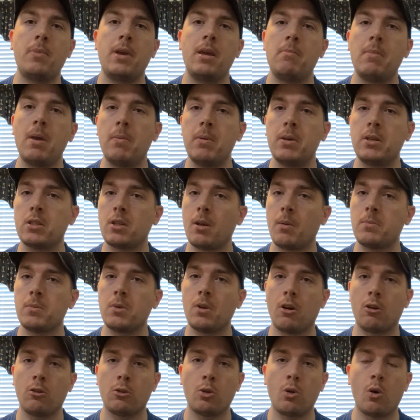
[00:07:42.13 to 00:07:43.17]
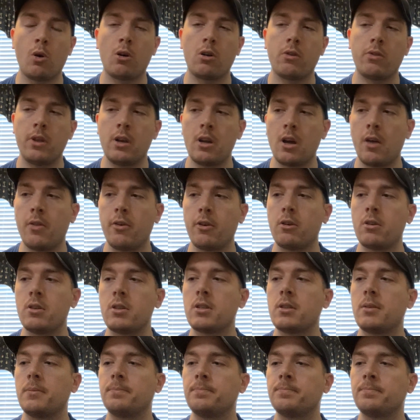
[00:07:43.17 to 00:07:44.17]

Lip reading: Maybe some are longer than others.